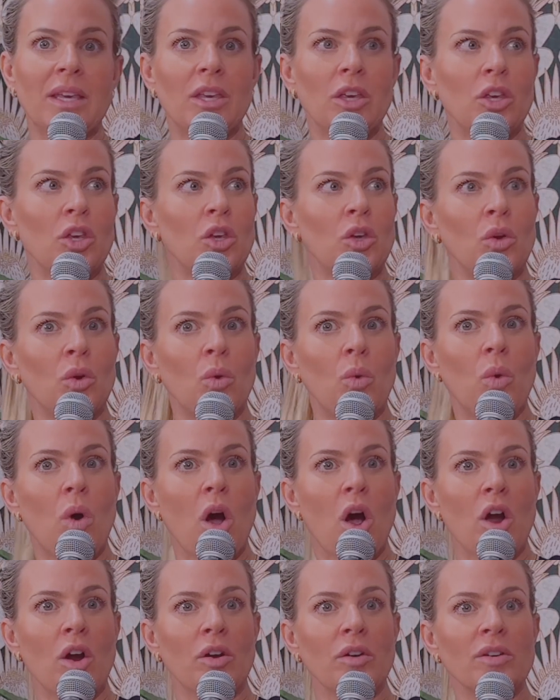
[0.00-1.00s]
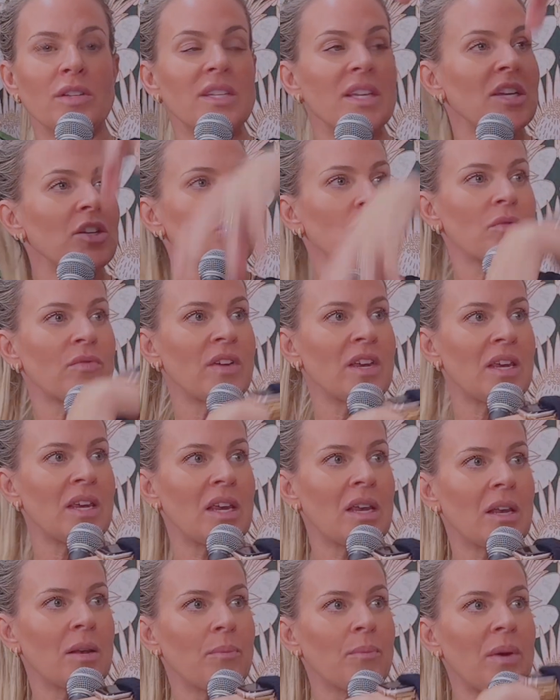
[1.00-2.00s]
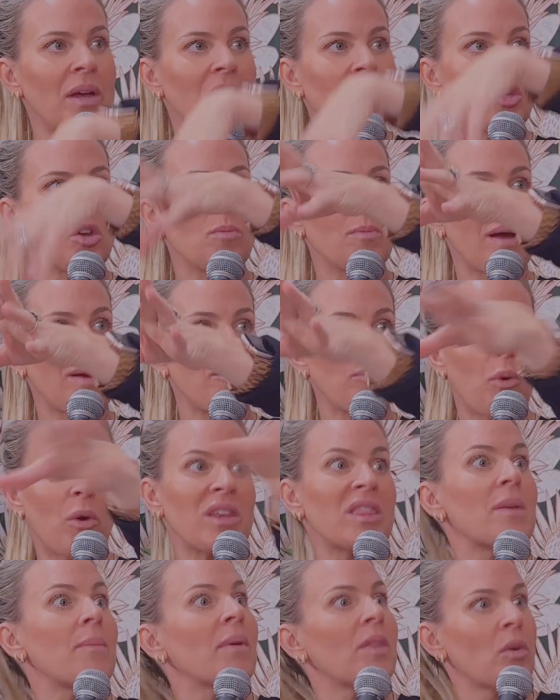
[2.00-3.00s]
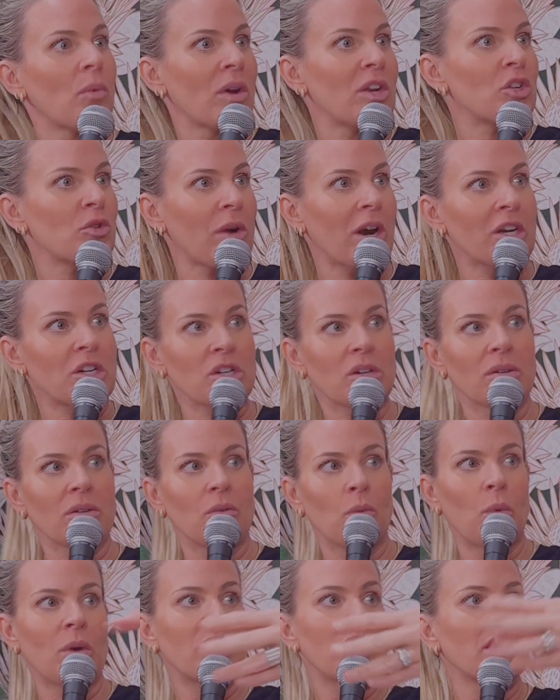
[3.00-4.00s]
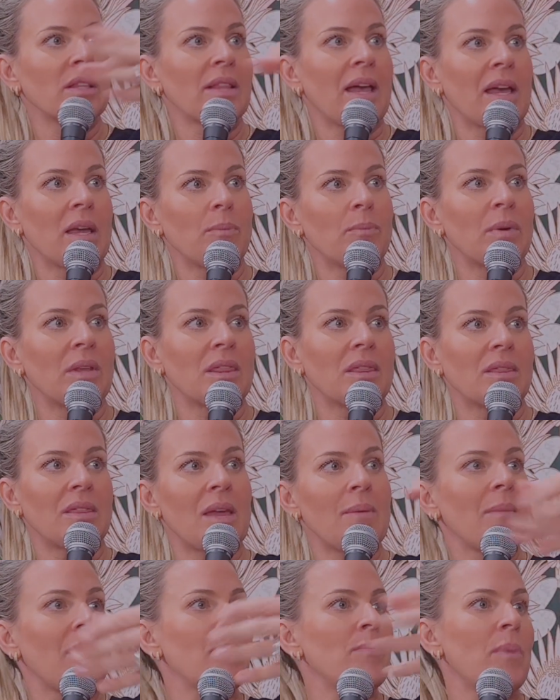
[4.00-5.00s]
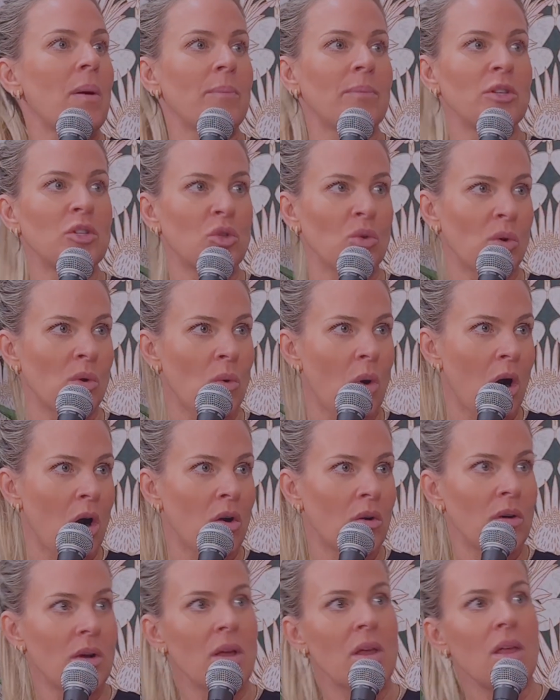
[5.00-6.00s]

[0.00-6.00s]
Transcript: you aren't intervening, but you might point them in the right direction with the light, but they might bump into a wall.